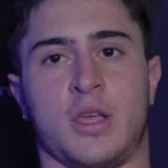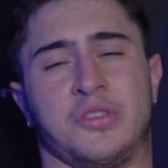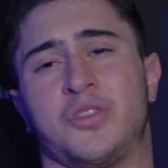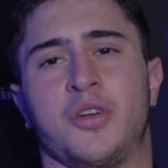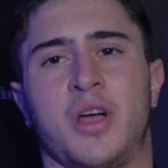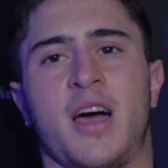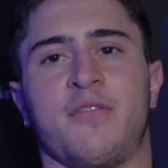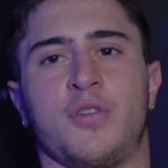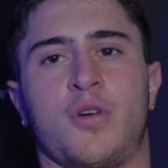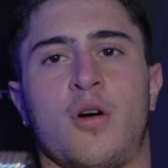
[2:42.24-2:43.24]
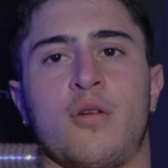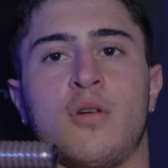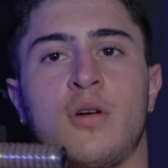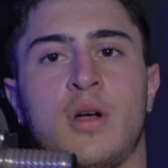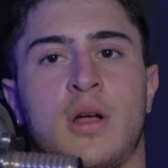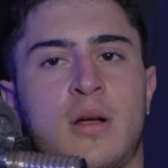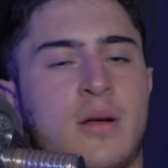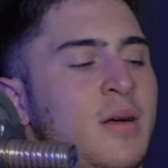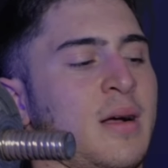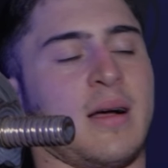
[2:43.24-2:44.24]
You don't have to go
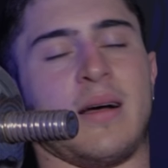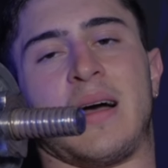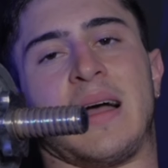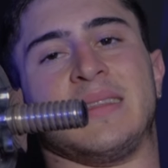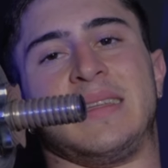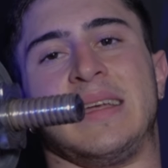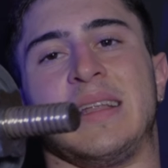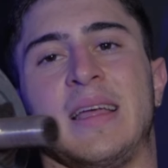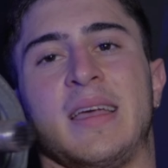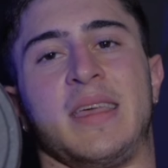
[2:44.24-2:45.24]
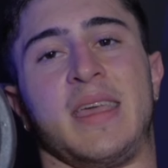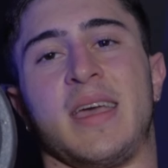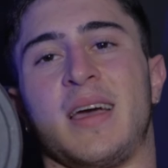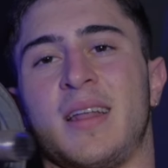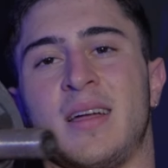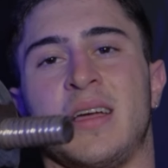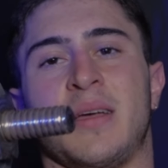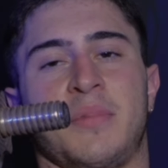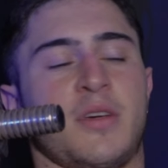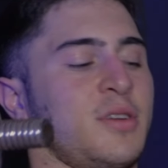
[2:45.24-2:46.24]
until here
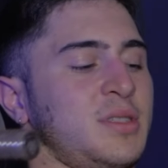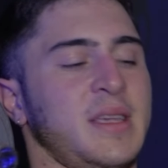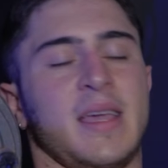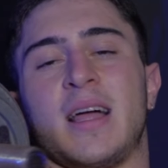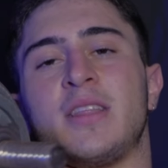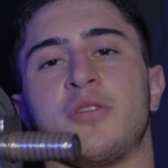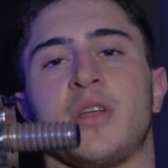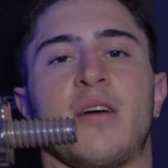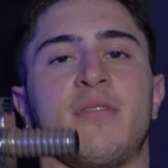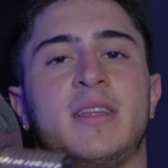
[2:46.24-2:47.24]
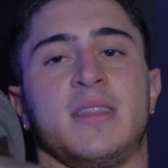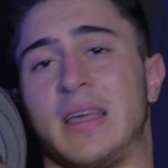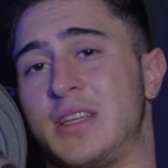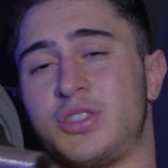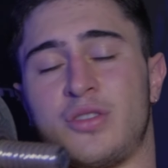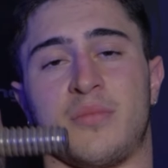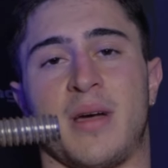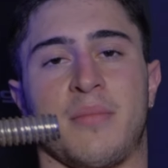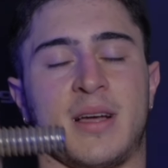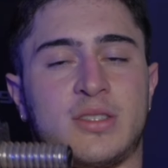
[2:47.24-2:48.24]
because here I don't have any tension on
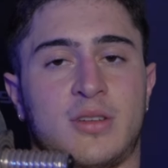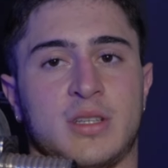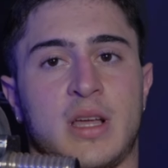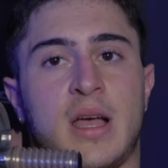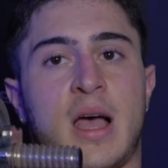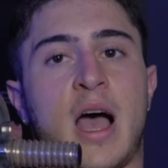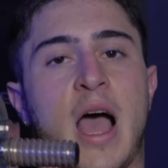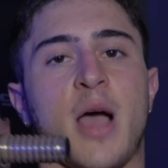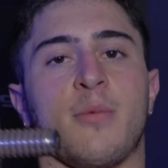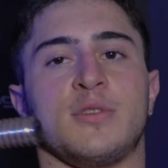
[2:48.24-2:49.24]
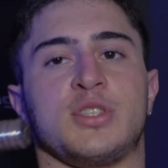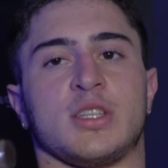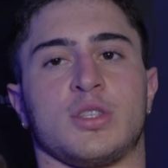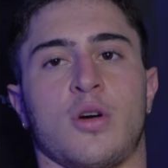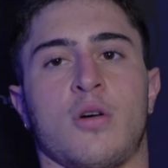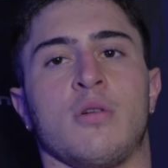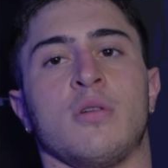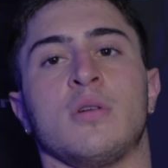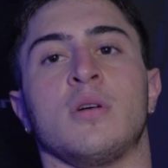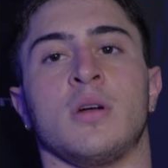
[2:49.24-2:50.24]
my muscles. I will just go
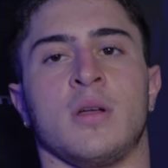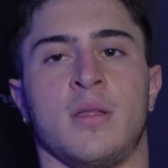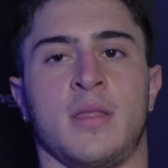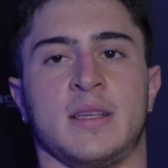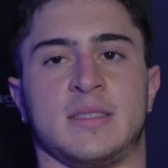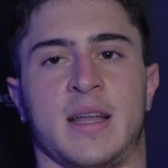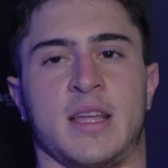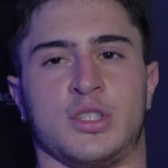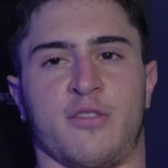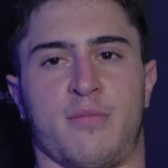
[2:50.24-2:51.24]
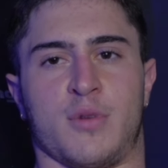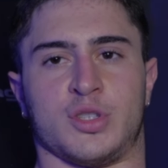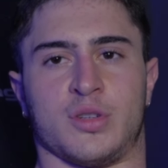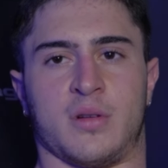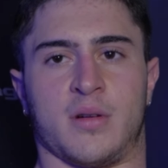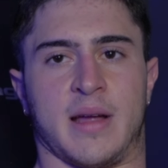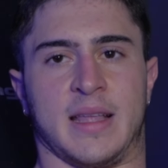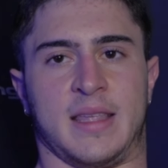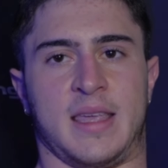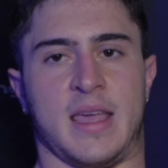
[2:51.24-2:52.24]
this range of motion
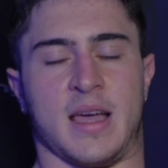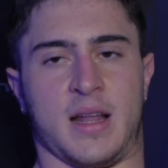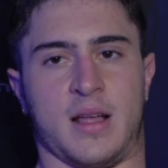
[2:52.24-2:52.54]
right here.